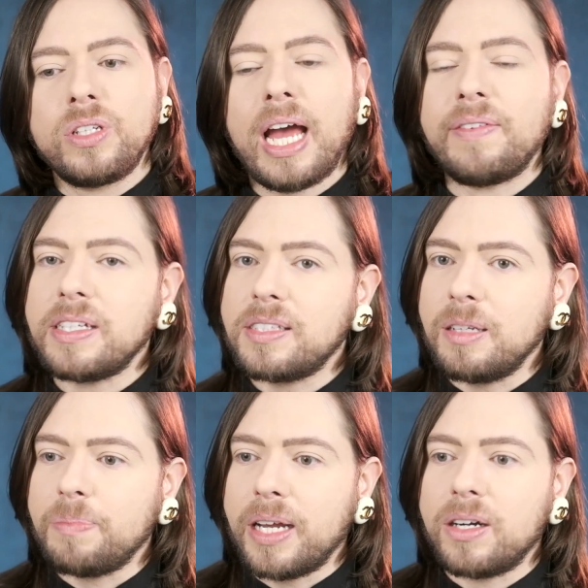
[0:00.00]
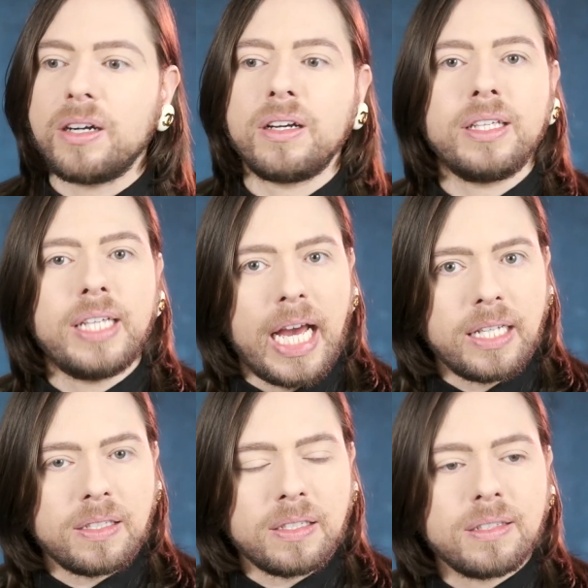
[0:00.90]
Have I seen better?
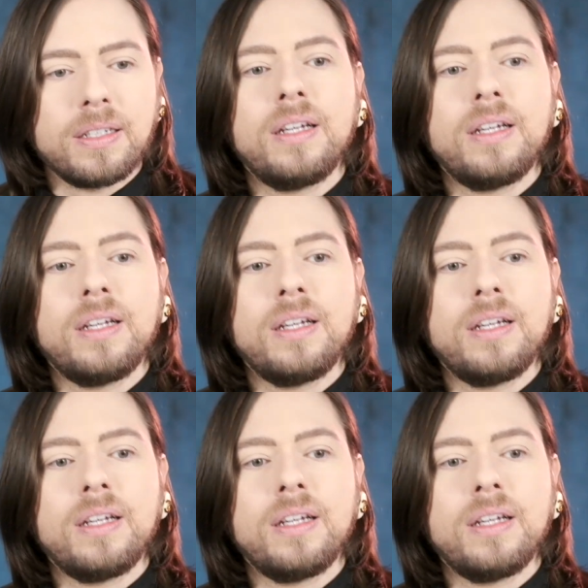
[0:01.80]
Yes.